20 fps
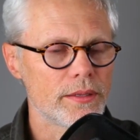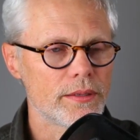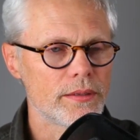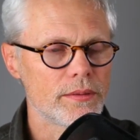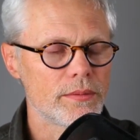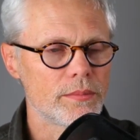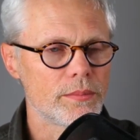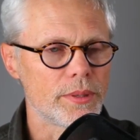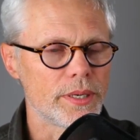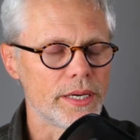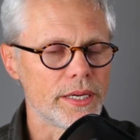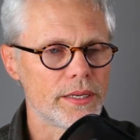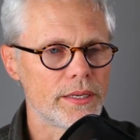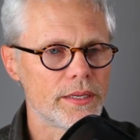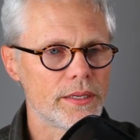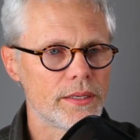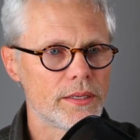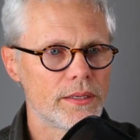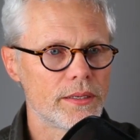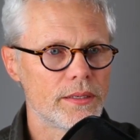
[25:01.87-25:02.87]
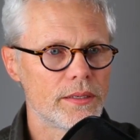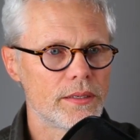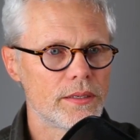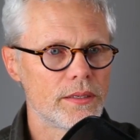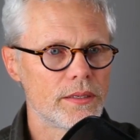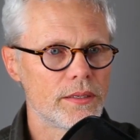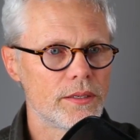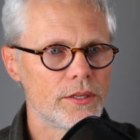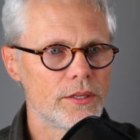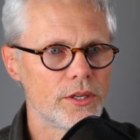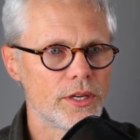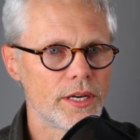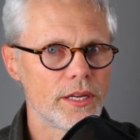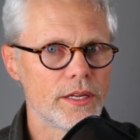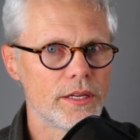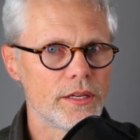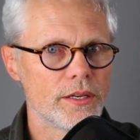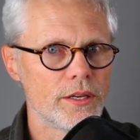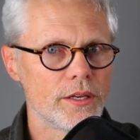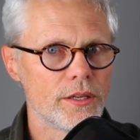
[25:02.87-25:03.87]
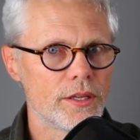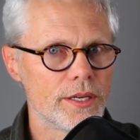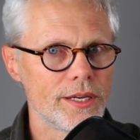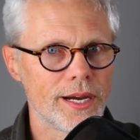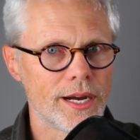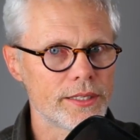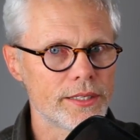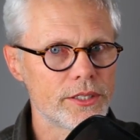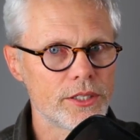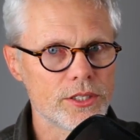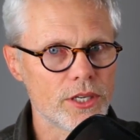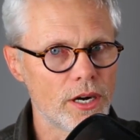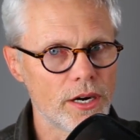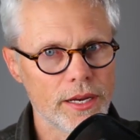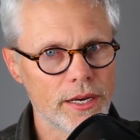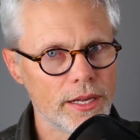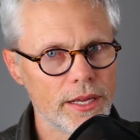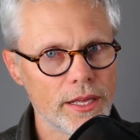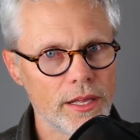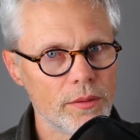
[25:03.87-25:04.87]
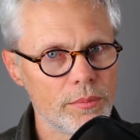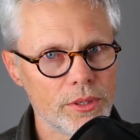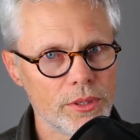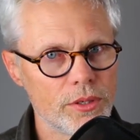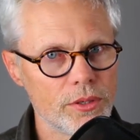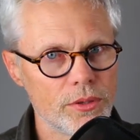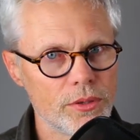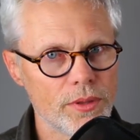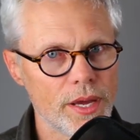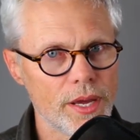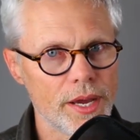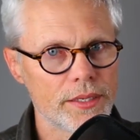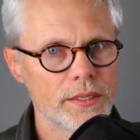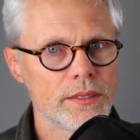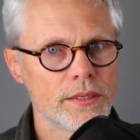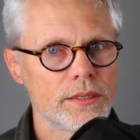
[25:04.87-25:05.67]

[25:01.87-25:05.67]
but you're gonna the doctors aren't gonna help you do that.